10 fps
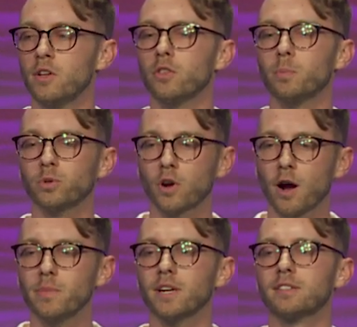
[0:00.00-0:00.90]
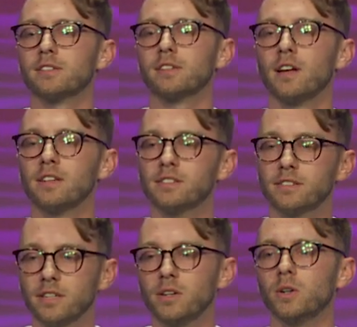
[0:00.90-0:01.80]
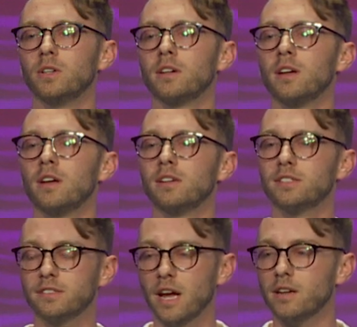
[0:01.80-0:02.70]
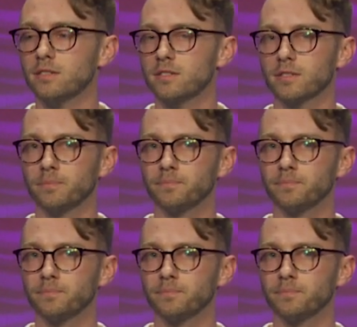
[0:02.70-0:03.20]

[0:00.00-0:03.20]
The promise still stands.